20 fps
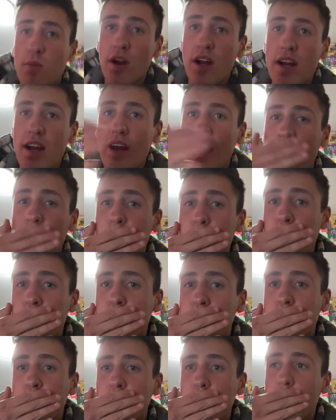right now,
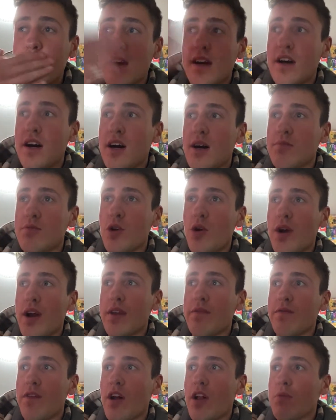um, go ahead
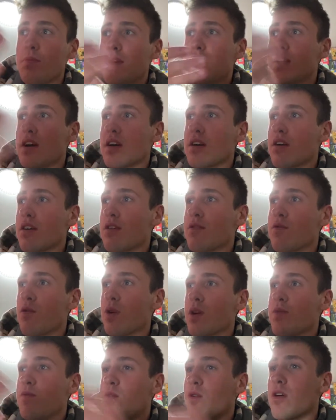and follow me,
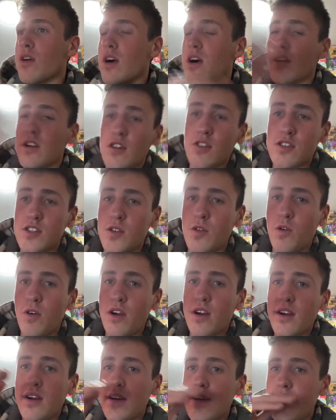duckhunter44
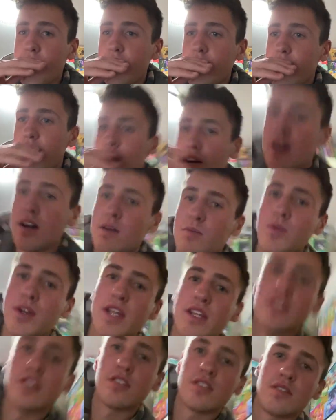underscore. Um, we
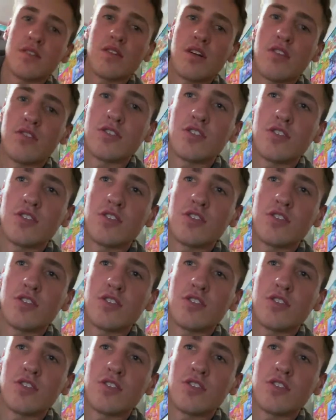can just, I'll show